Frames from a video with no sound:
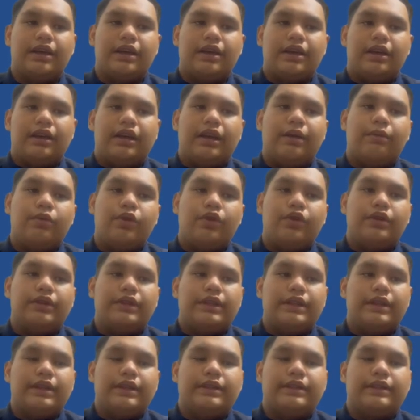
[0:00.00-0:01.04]

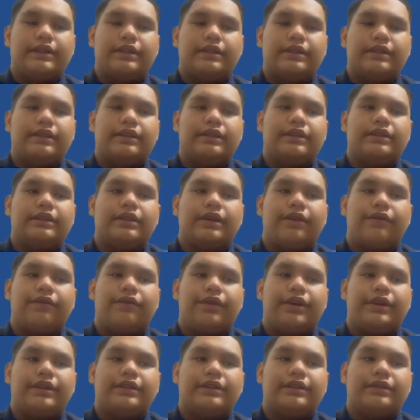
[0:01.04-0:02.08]
WOT research
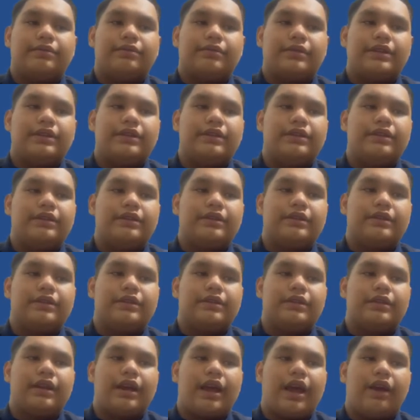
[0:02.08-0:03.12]
advancements
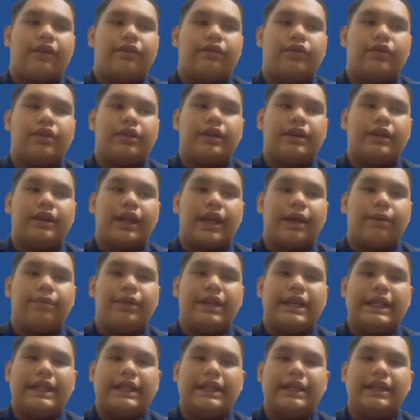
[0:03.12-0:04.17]
have the
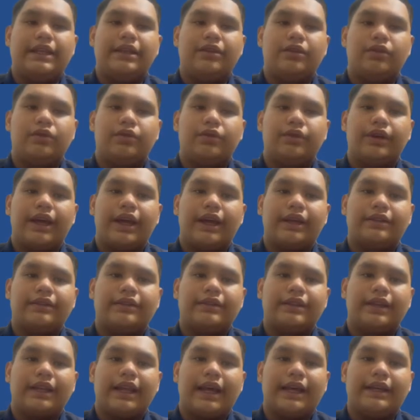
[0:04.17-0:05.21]
ability to
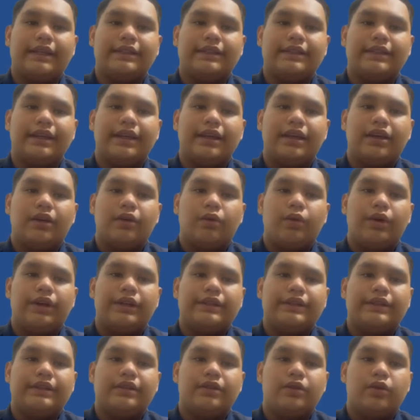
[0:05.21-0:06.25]
actualize
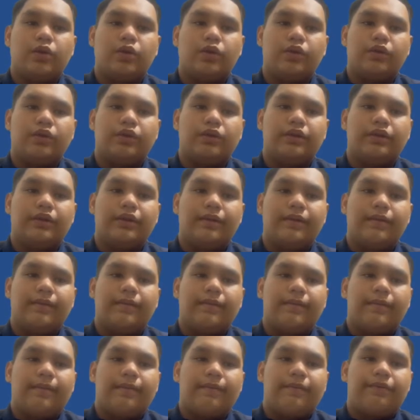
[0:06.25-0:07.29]
with a goal.
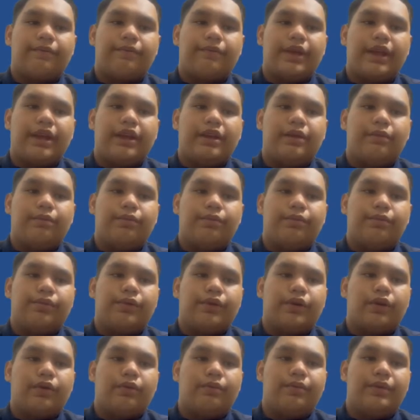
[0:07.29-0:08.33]
Many
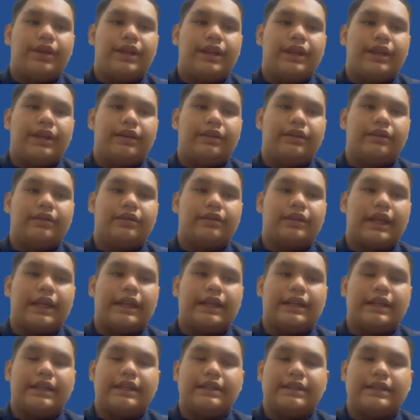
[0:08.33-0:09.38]
prominent
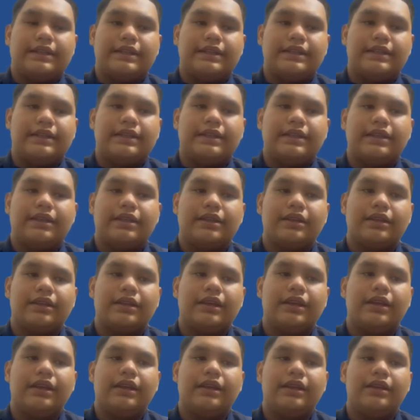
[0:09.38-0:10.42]
technologies,
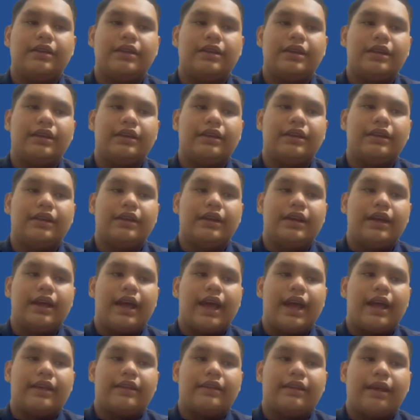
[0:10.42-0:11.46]
including
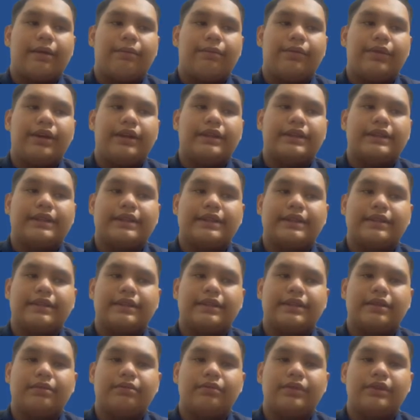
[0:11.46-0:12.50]
as embedded
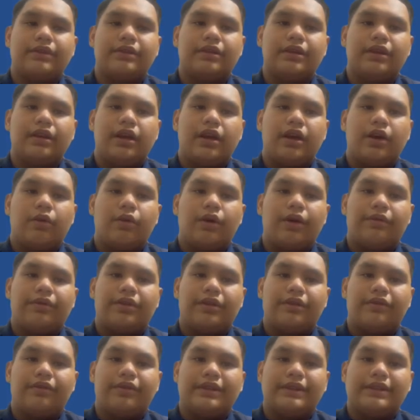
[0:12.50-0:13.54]
systems, web
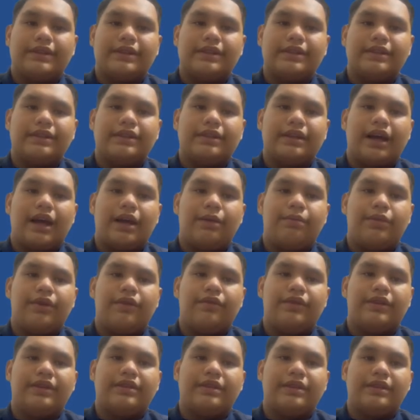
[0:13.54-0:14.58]
services,
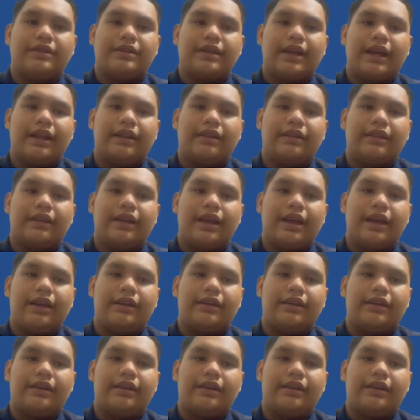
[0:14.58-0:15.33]
IPv6 and tech